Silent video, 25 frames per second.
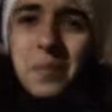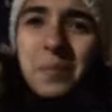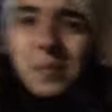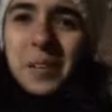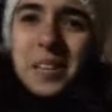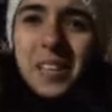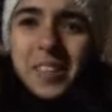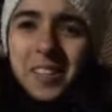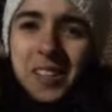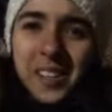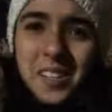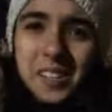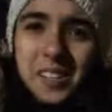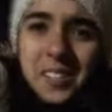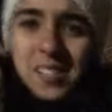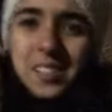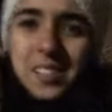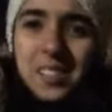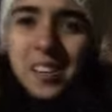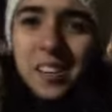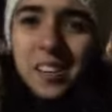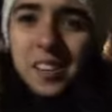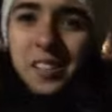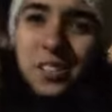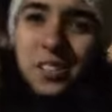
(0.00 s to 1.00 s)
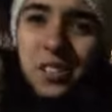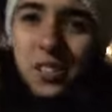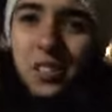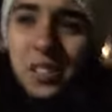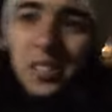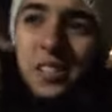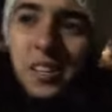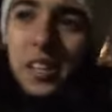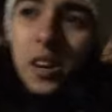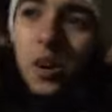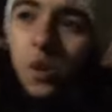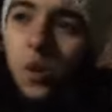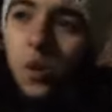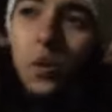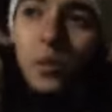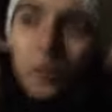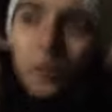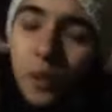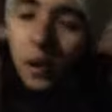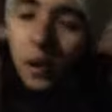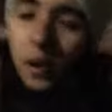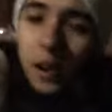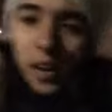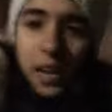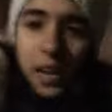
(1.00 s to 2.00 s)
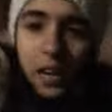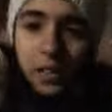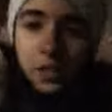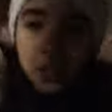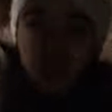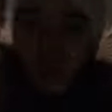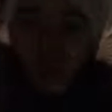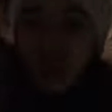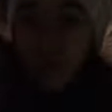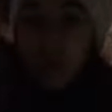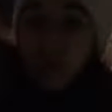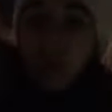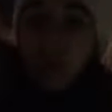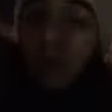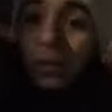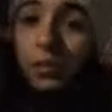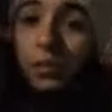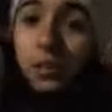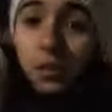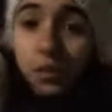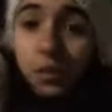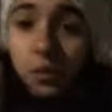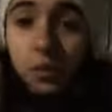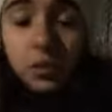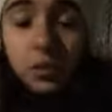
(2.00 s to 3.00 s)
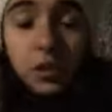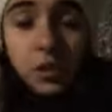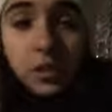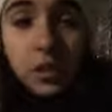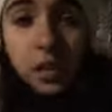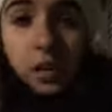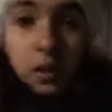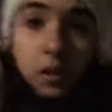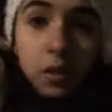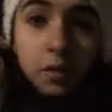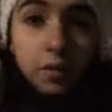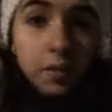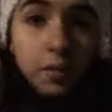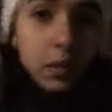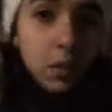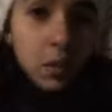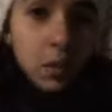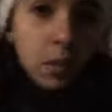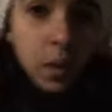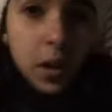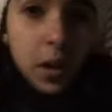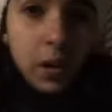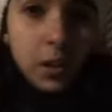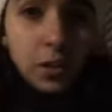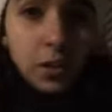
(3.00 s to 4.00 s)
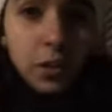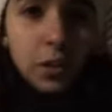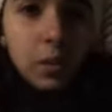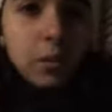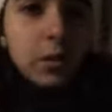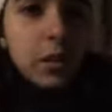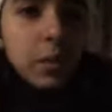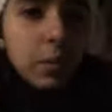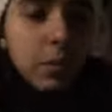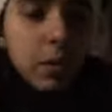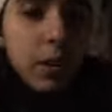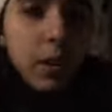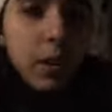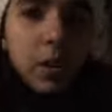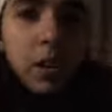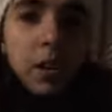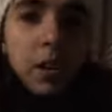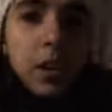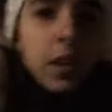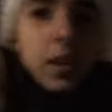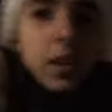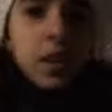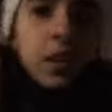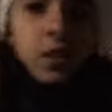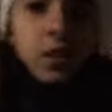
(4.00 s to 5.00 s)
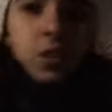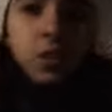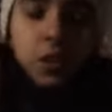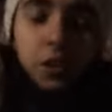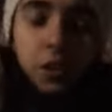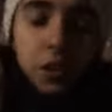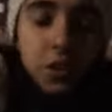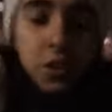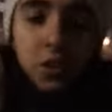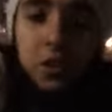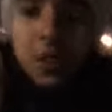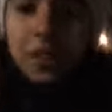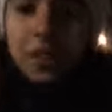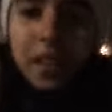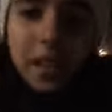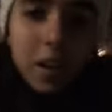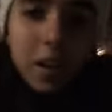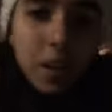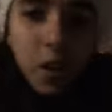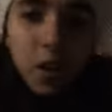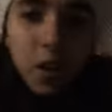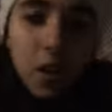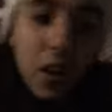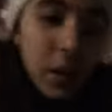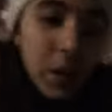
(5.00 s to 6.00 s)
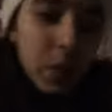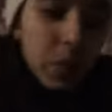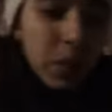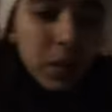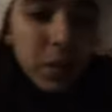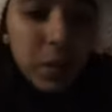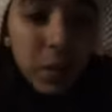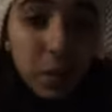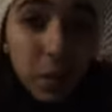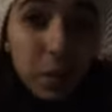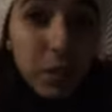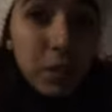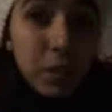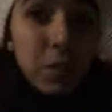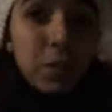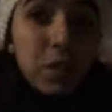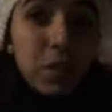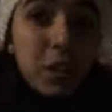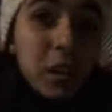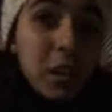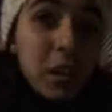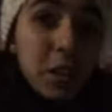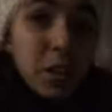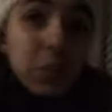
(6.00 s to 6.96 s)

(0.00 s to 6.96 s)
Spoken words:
because she said, oh I actually want to go with you. She said, if you don't want to. I was like, bro, you could have just said no, I don't want to go with you.